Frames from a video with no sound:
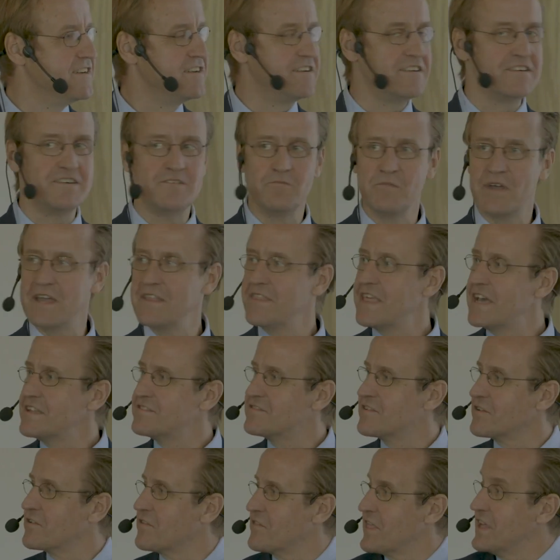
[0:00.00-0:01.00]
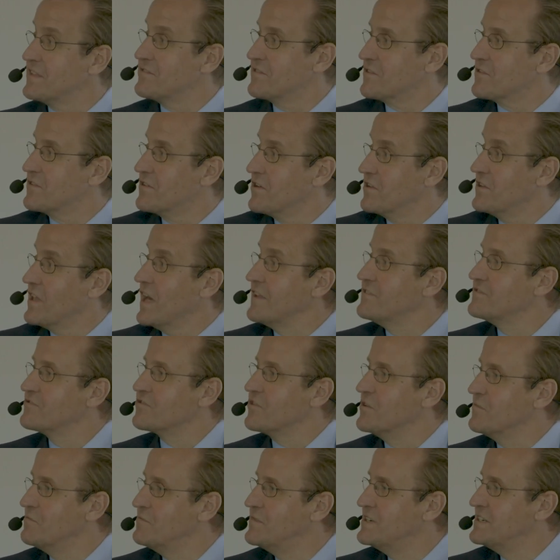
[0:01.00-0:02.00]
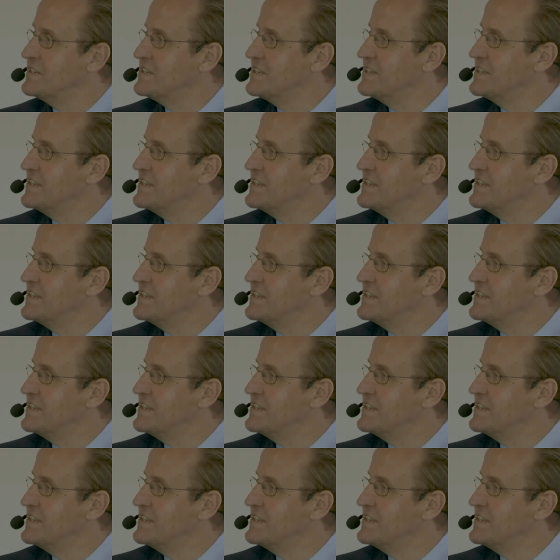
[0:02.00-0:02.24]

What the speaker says: And that's a conundrum.